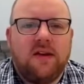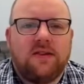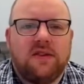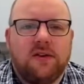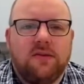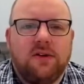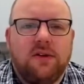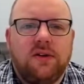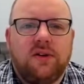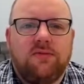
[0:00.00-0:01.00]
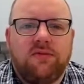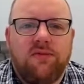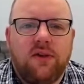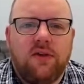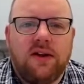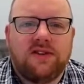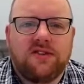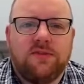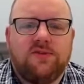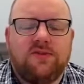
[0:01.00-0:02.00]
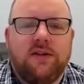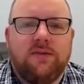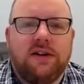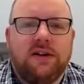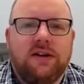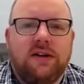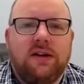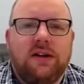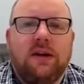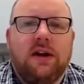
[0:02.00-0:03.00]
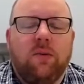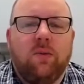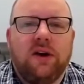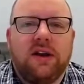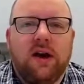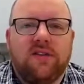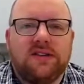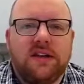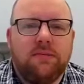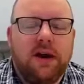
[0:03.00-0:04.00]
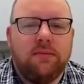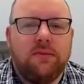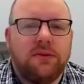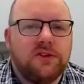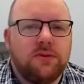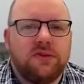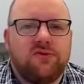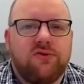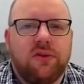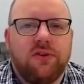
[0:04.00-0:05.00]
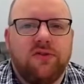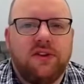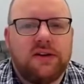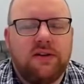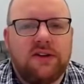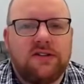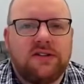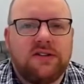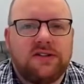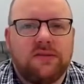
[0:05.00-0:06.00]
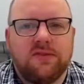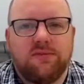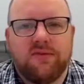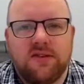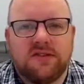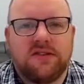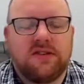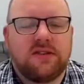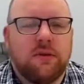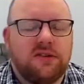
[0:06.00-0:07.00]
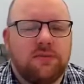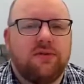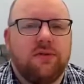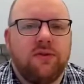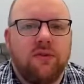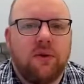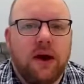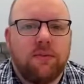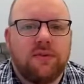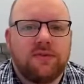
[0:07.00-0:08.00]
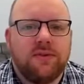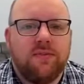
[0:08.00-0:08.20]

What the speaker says: So review last summer's reopening and work out if there's any pain points you want to remove. Is there any systems or processes that would improve what happened?